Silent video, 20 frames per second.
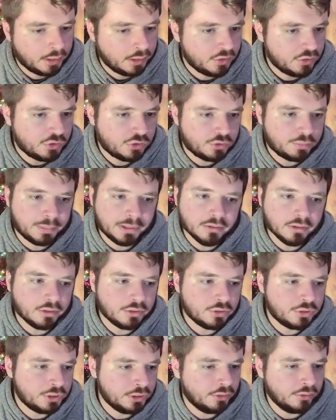Spirit
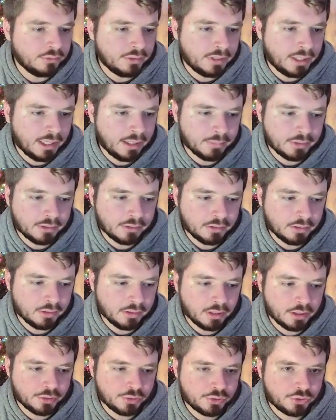Shield came in
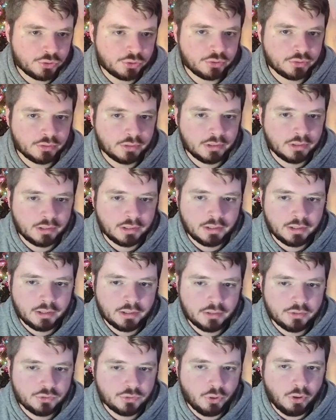clutch.
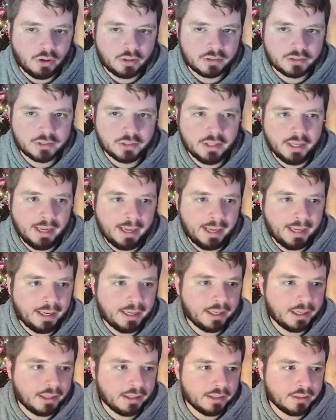Talk to the
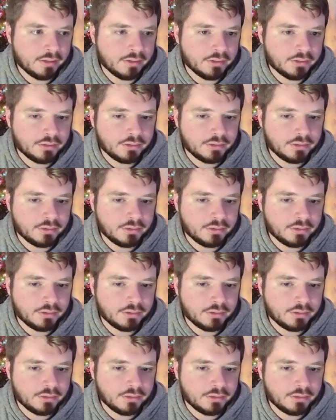Hand.